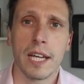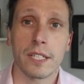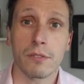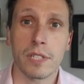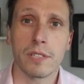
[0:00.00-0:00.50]

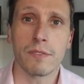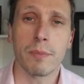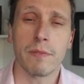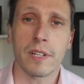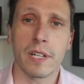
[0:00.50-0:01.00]
It screens
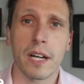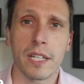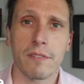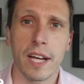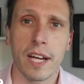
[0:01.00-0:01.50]
people for
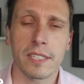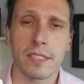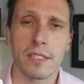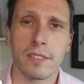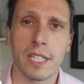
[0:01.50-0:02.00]
cardiovascular
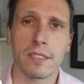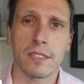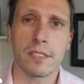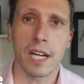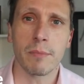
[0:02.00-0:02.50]
disease
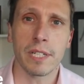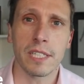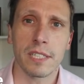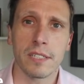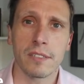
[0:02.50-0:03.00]
and
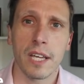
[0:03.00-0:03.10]
diabetes,